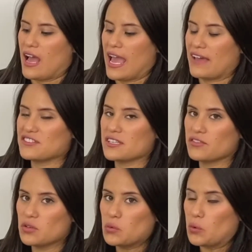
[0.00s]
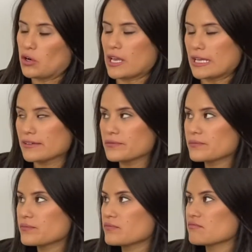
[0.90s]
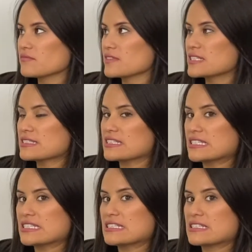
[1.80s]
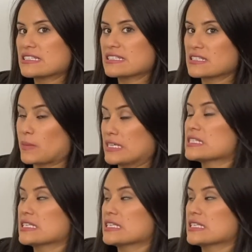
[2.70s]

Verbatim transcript: I have to give you a warning. This is spicy.